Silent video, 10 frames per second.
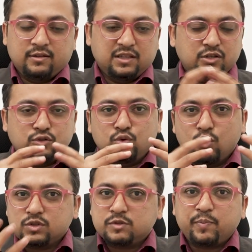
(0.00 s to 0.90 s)
There is
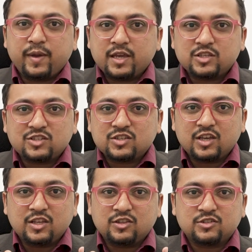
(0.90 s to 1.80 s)
no space
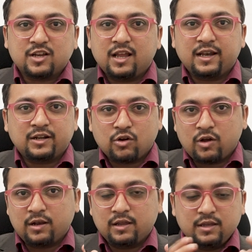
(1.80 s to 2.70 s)
in the skull at
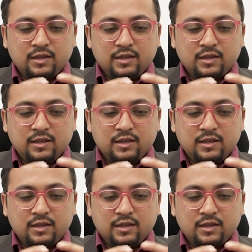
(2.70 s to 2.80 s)
all.